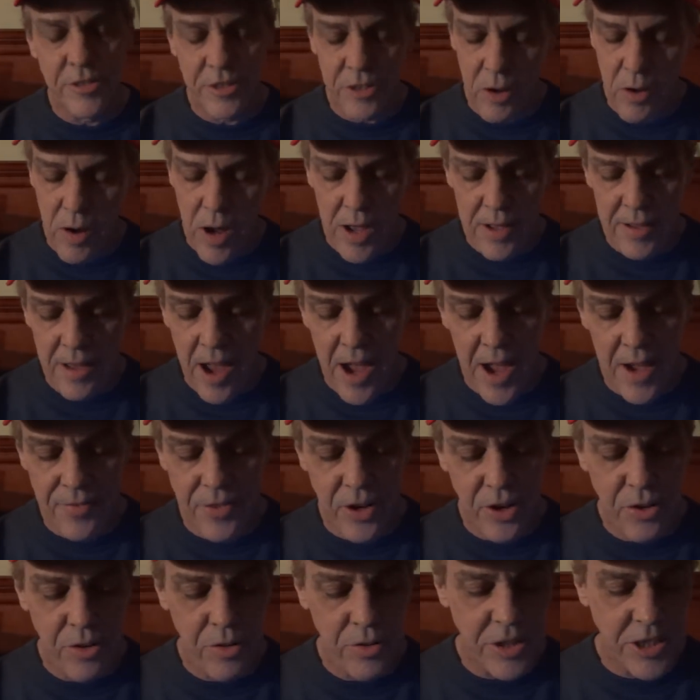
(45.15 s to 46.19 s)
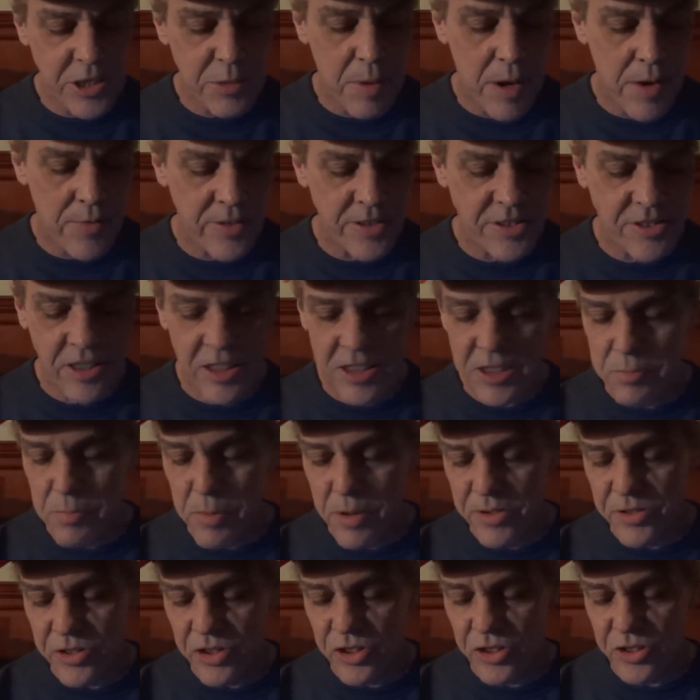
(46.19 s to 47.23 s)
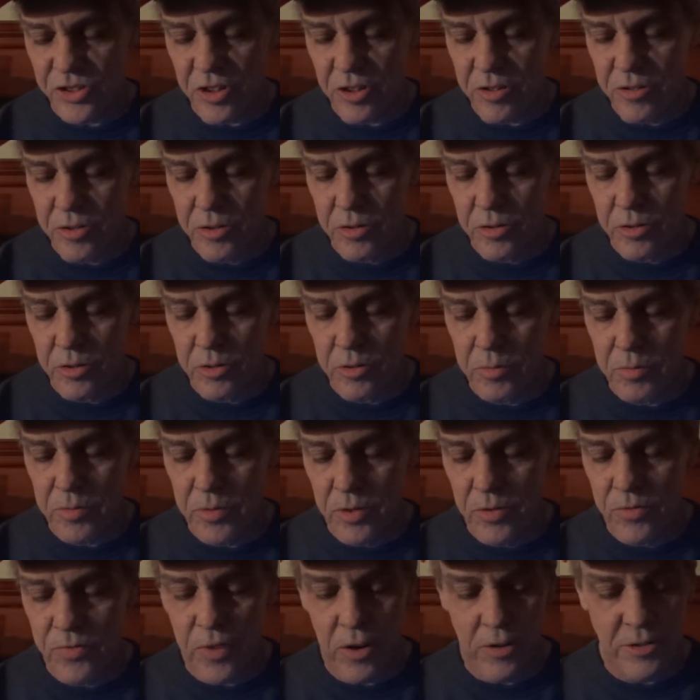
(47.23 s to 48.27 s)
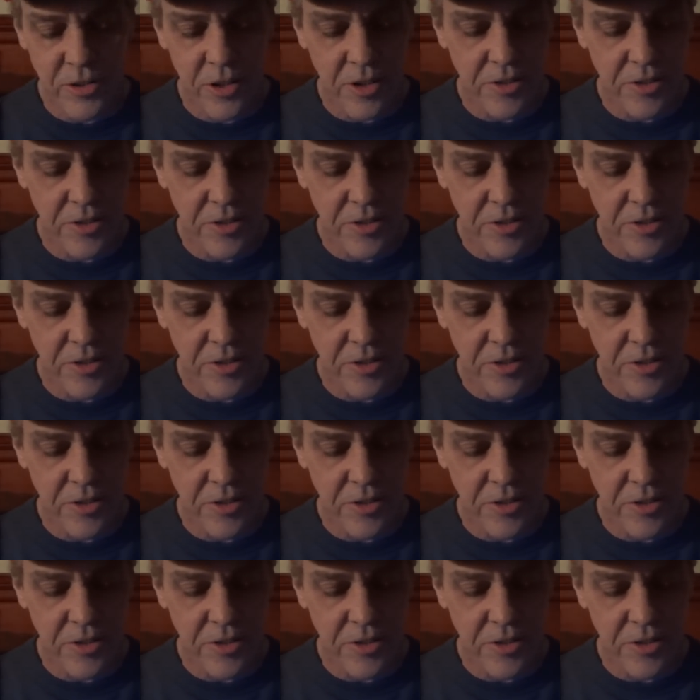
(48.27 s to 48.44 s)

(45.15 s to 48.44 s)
So I have to do this about every 6 months just so you folks